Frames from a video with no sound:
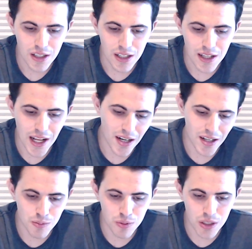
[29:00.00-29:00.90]
I don't know.
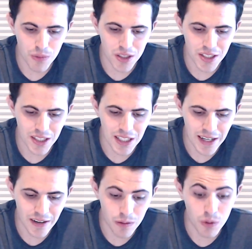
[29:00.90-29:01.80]
That's pretty much it in that
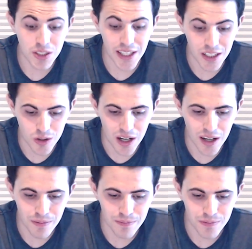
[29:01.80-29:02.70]
area. Once again,
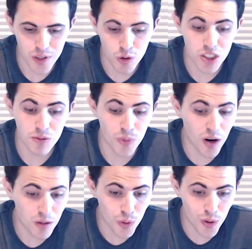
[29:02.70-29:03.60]
Christian
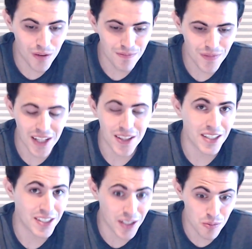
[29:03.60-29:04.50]
Barmore. I think
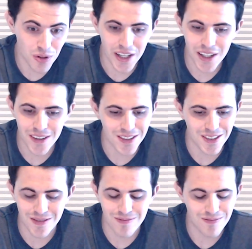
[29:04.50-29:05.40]
he's a good player.
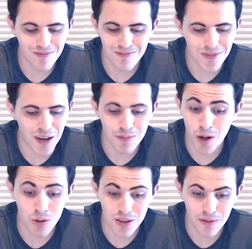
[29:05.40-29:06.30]
Just, I'm
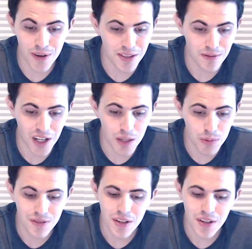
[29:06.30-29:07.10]
done with the defensive lineman.